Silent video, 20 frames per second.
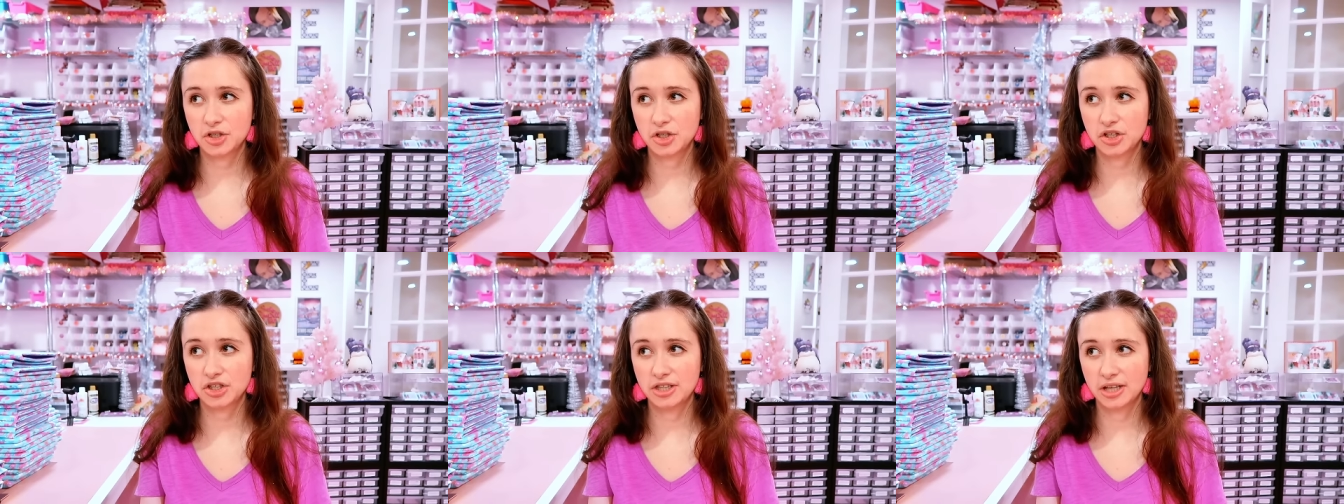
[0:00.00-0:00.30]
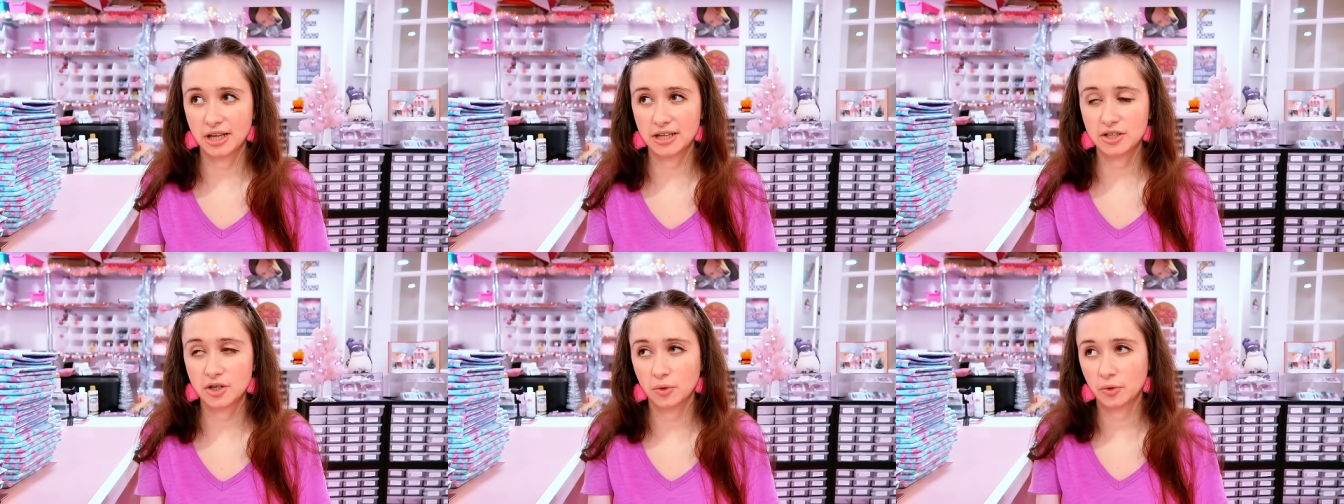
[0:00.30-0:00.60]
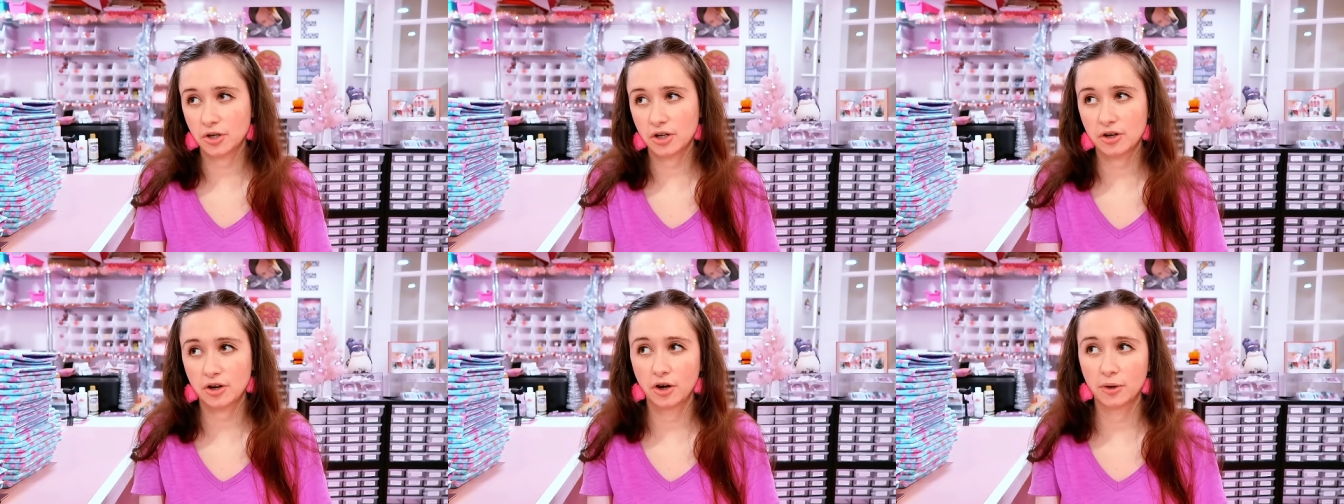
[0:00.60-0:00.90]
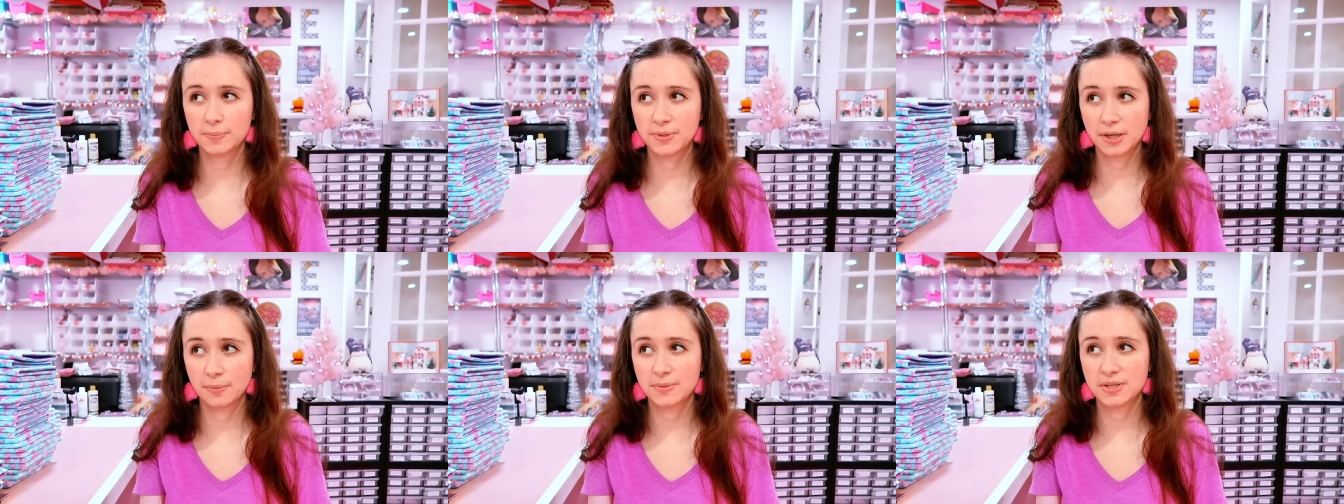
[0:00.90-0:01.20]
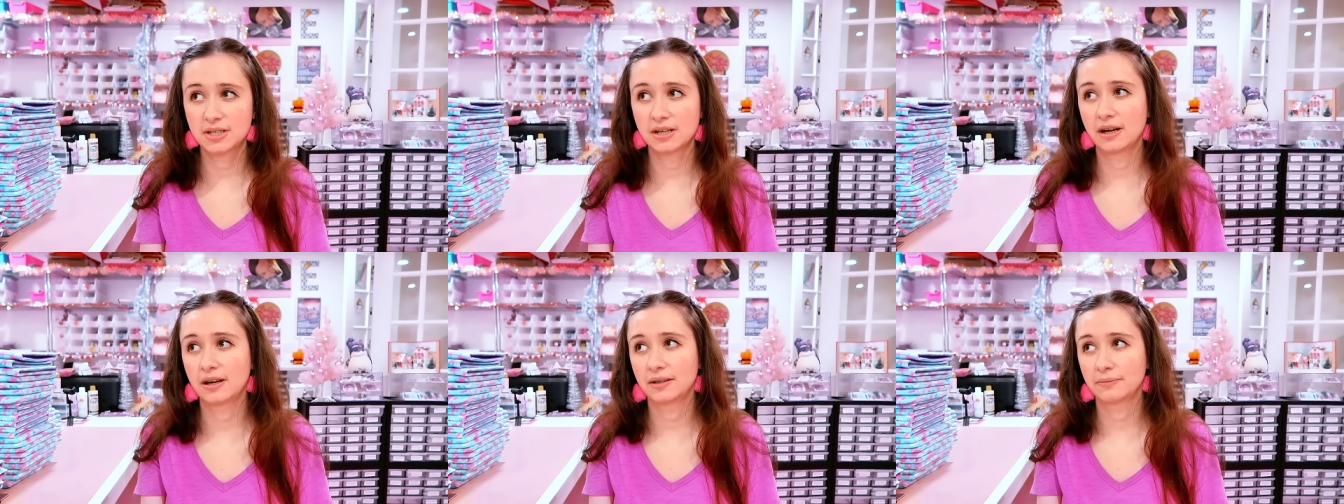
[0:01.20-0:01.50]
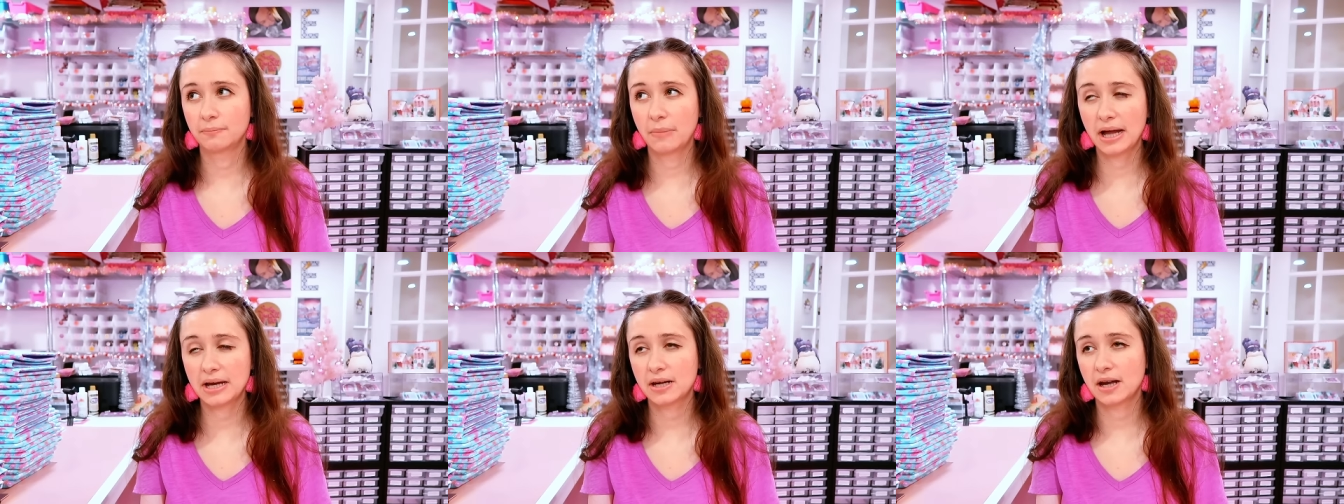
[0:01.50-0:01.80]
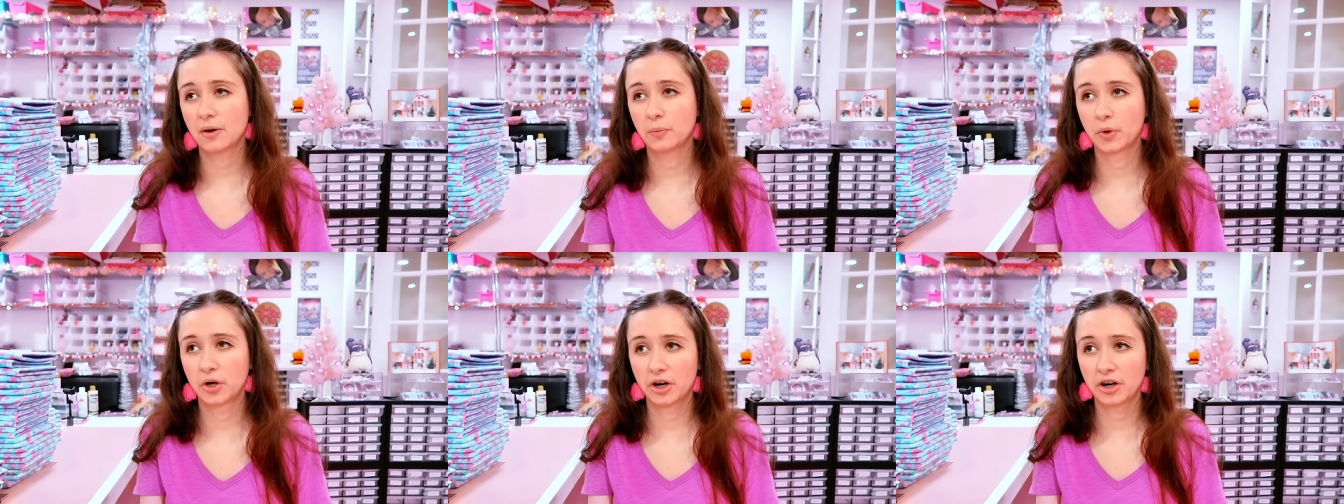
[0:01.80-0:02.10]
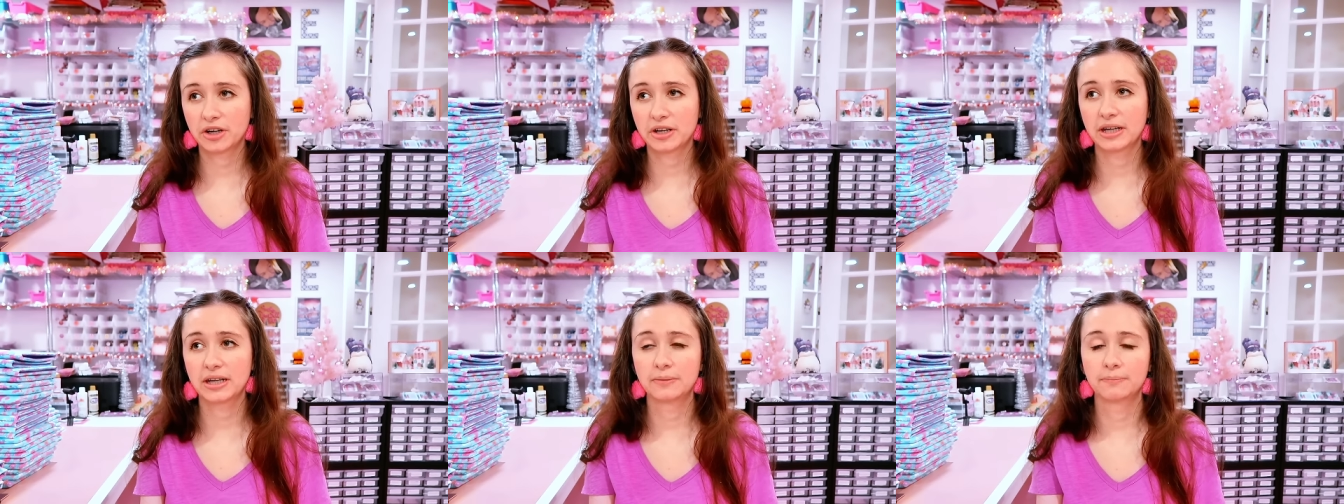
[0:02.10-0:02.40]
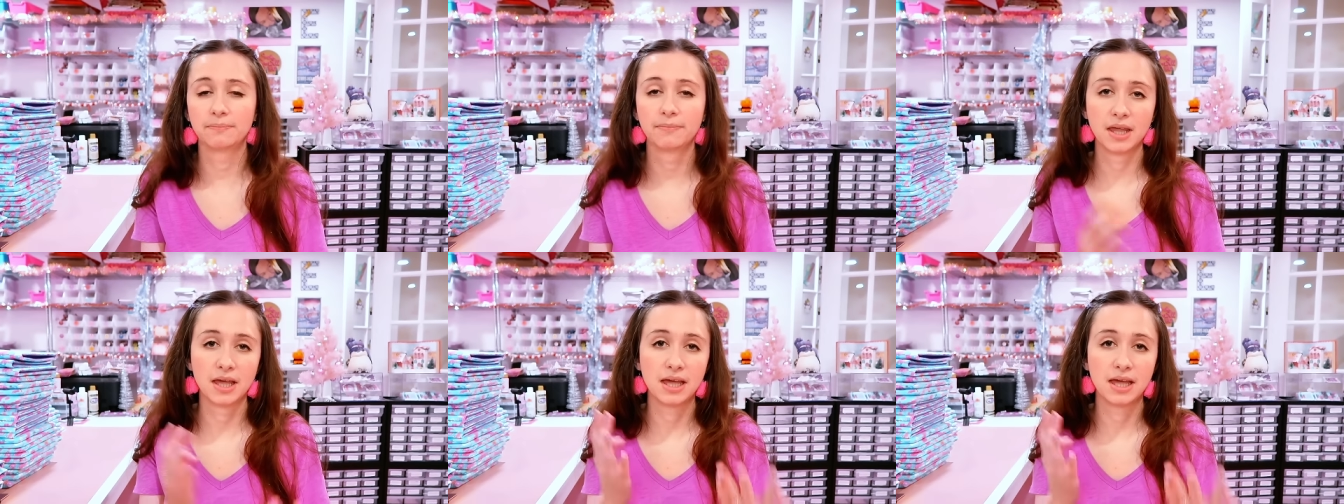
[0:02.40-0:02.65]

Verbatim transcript: She's like, don't get your hopes up, it's not might not work and